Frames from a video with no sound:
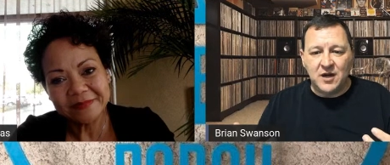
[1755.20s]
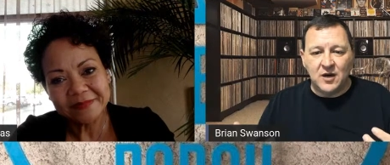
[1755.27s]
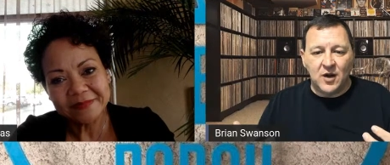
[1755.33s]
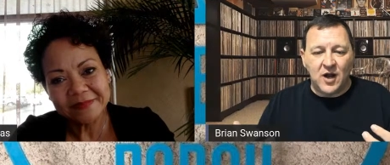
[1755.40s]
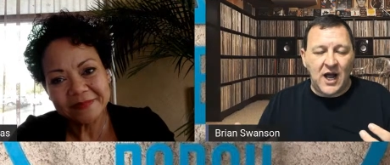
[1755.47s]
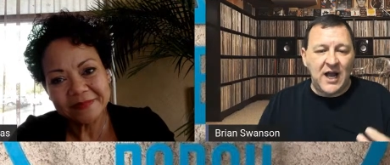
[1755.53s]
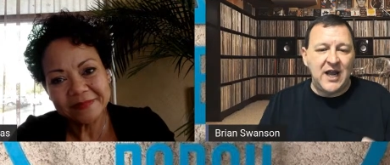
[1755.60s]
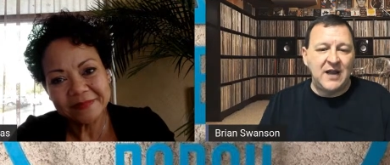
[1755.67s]
Speaker 1: you
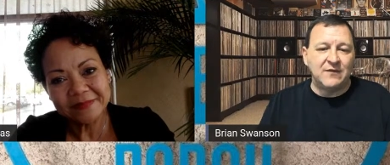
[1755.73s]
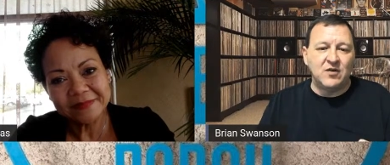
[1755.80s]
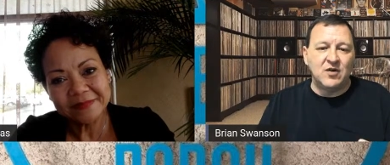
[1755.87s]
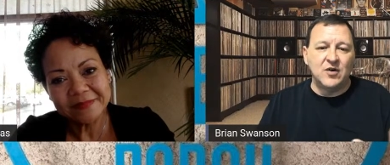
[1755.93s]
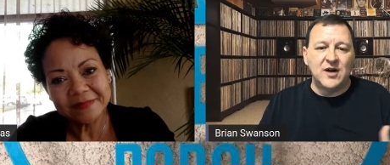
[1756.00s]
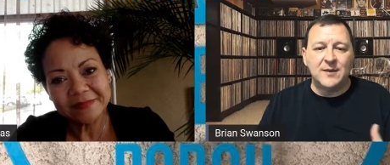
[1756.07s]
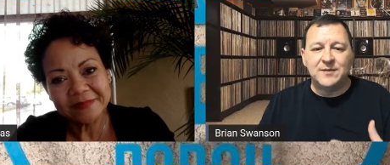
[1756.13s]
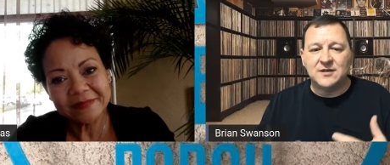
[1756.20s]
know, I have
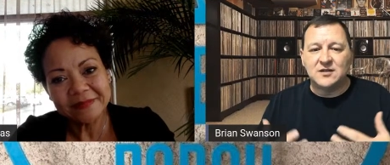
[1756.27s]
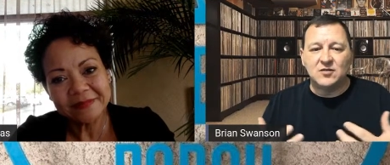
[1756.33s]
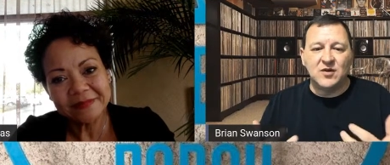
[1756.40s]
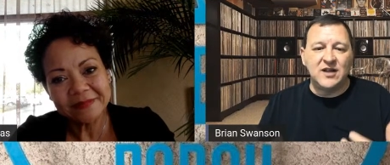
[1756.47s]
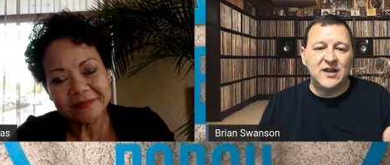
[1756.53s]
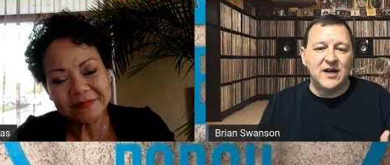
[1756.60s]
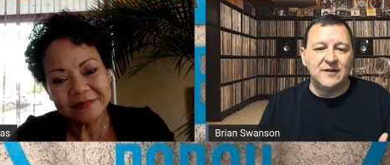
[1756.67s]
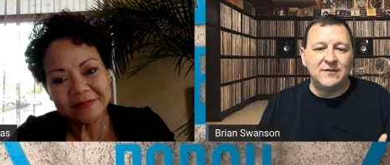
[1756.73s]
grown up. Is the
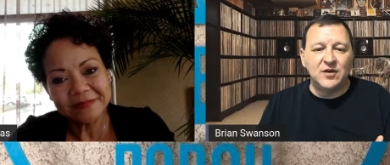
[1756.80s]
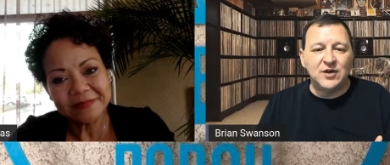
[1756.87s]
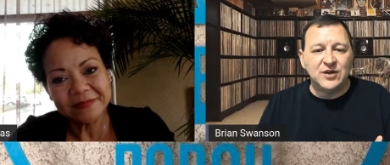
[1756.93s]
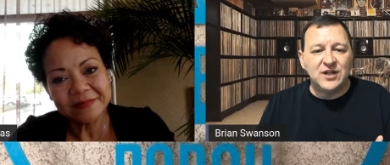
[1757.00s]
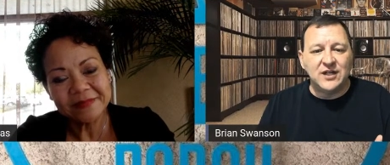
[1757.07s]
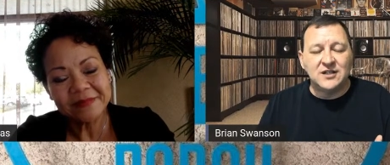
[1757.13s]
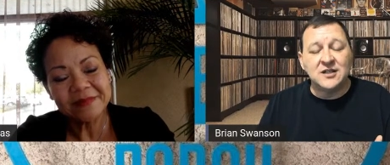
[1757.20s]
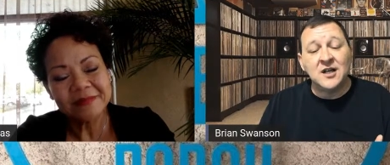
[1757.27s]
way that I've
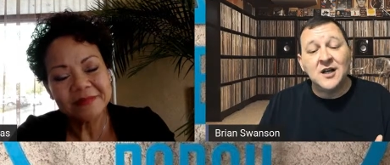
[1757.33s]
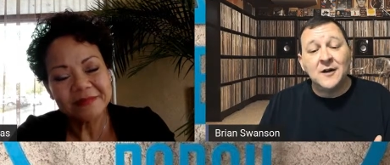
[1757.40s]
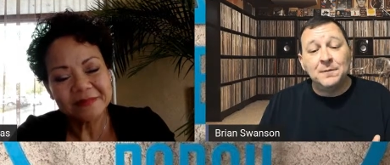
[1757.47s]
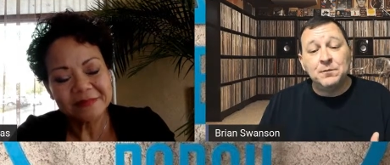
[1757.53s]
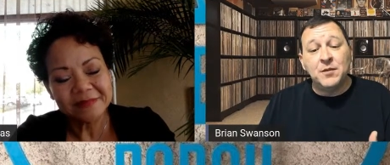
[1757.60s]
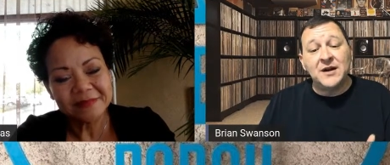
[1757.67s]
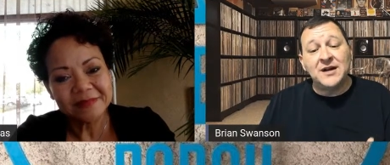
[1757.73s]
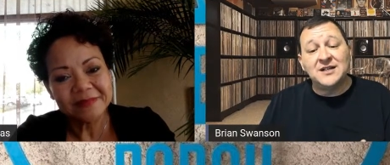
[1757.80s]
learned things,
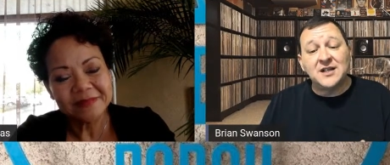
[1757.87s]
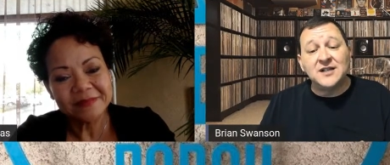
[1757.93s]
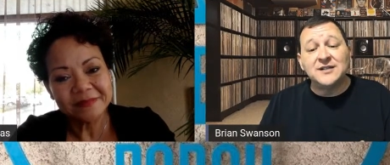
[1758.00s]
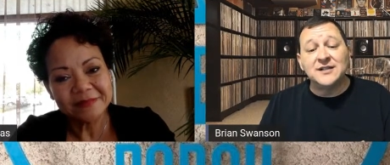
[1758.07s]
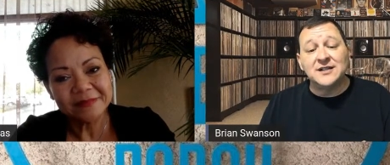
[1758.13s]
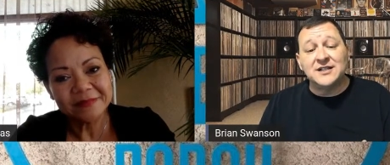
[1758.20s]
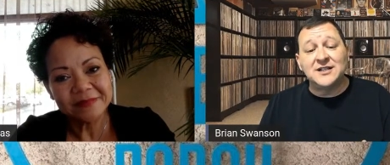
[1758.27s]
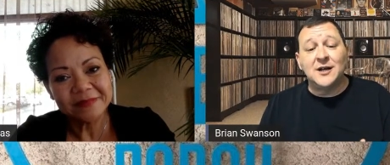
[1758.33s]
but it
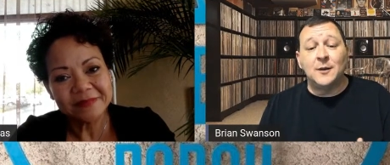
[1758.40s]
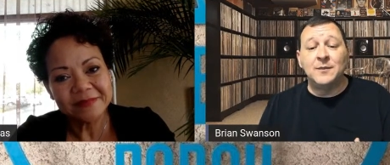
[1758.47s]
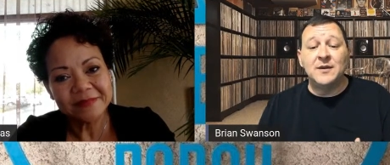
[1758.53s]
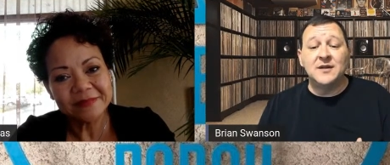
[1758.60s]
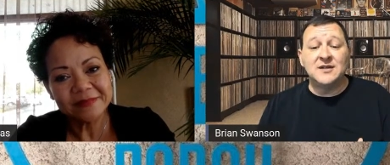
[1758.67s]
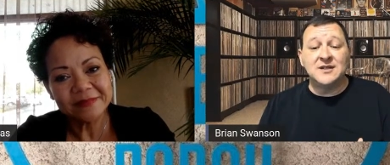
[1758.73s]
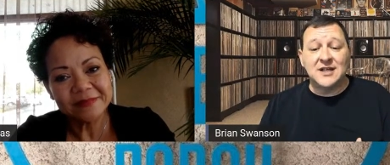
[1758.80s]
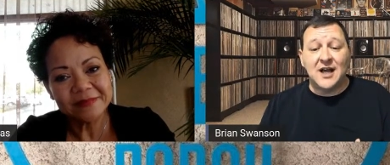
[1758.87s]
doesn't st-
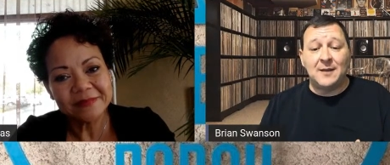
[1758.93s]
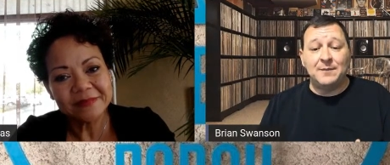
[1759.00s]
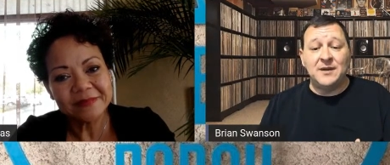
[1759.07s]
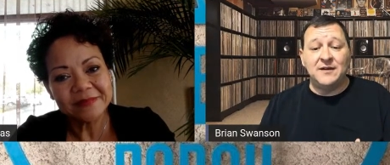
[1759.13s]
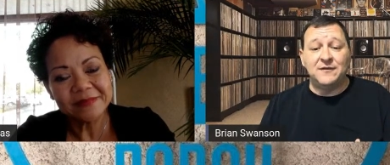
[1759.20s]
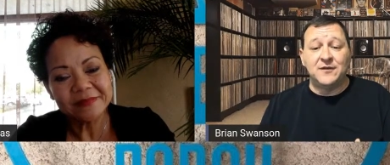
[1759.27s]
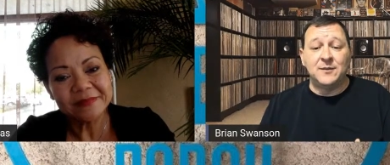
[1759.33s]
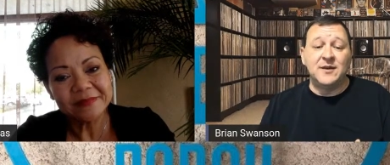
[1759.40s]
stop
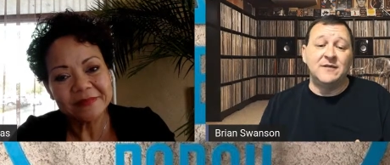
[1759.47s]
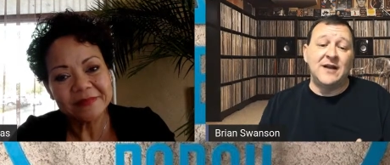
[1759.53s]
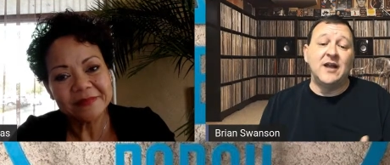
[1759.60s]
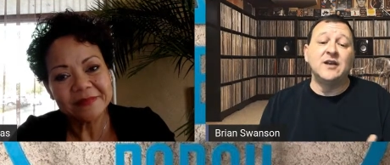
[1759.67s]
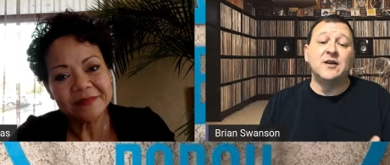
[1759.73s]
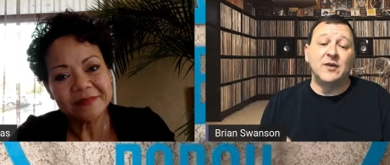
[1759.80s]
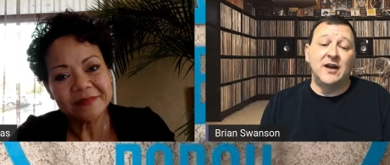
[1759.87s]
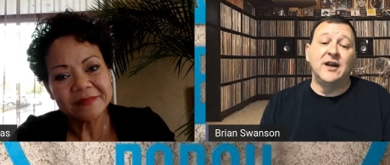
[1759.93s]
me from
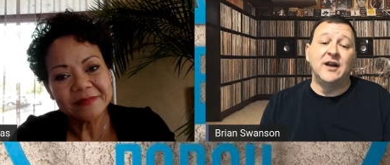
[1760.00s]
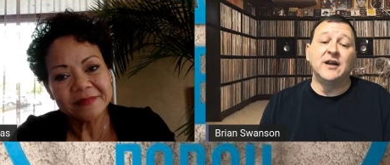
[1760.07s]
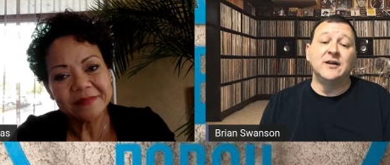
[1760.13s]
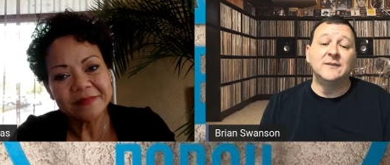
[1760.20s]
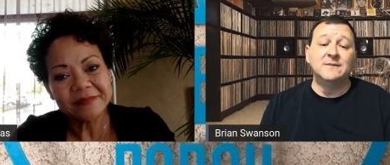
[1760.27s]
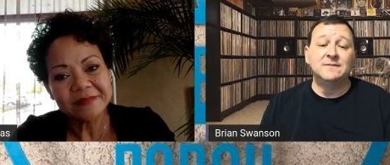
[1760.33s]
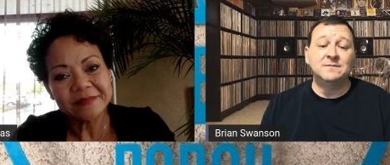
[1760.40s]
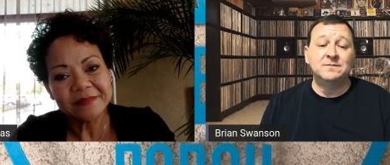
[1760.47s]
evaluating
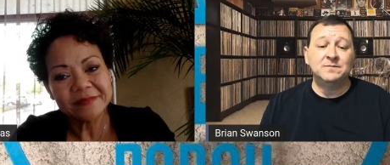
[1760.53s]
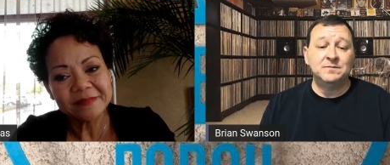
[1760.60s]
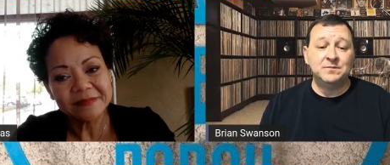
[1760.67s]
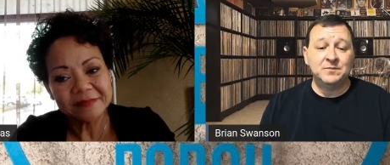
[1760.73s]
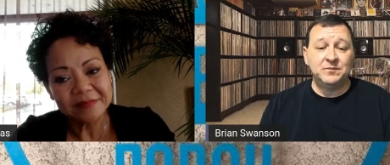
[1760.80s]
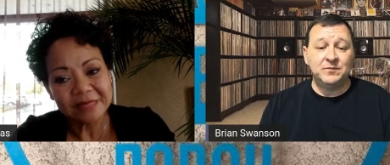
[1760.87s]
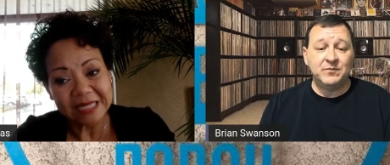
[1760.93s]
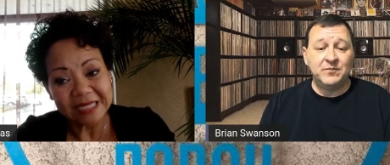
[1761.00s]

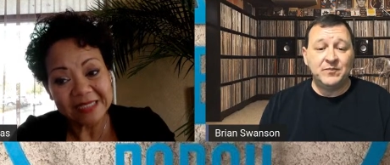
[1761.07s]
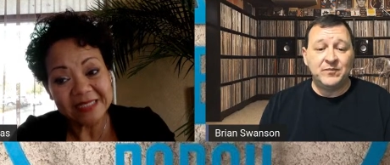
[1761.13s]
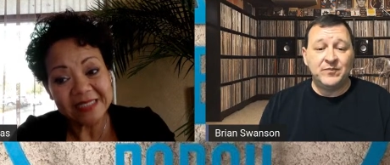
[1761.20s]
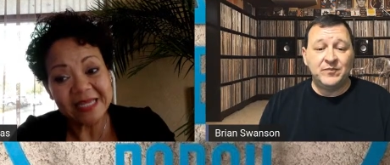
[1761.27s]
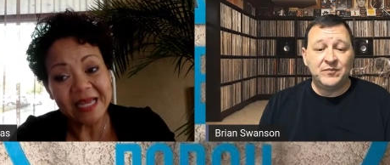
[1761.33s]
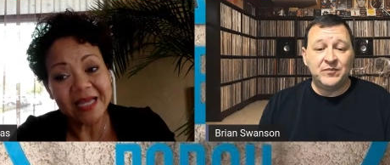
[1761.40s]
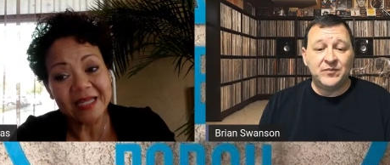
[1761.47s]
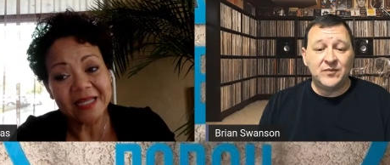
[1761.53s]
Speaker 2: it.
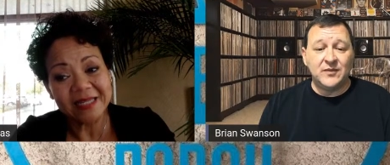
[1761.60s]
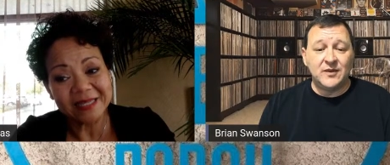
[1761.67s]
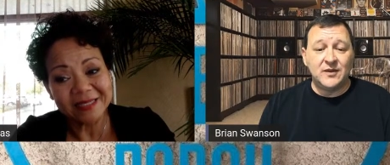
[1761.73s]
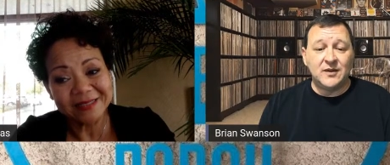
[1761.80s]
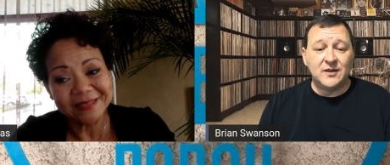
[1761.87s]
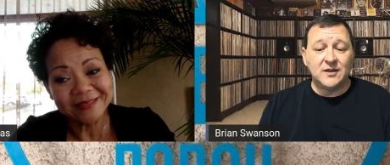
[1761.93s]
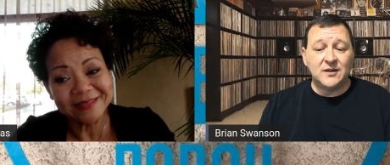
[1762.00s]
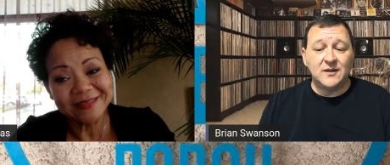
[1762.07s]

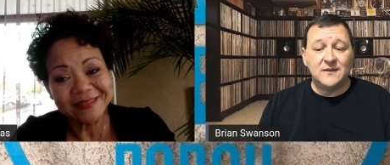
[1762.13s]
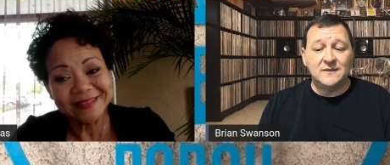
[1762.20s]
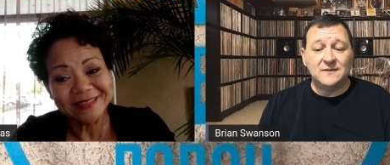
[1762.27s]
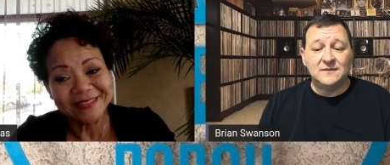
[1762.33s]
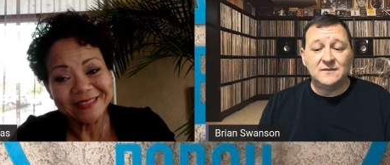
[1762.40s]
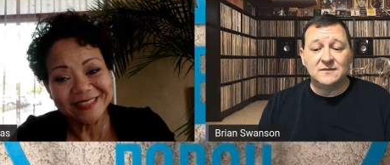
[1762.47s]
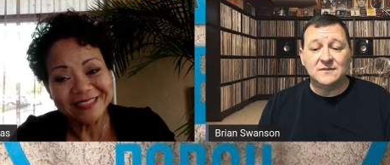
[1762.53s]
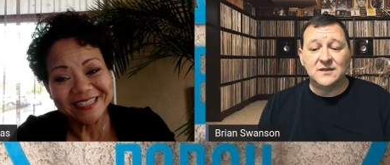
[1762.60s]
Exactly.
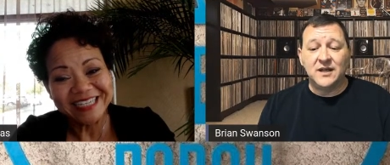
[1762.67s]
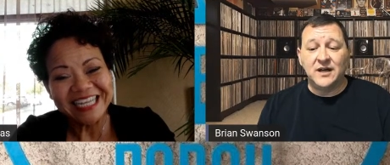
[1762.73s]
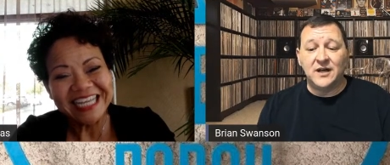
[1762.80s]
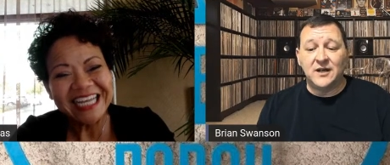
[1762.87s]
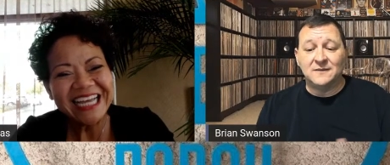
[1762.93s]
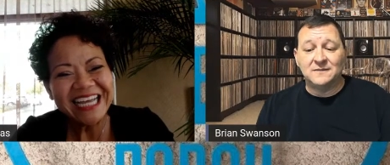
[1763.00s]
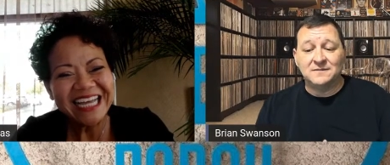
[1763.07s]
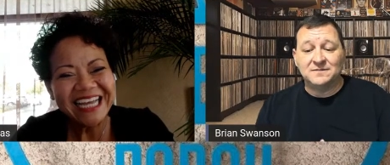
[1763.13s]
Speaker 1: You
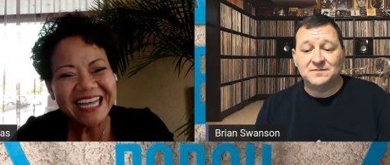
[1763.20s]
know,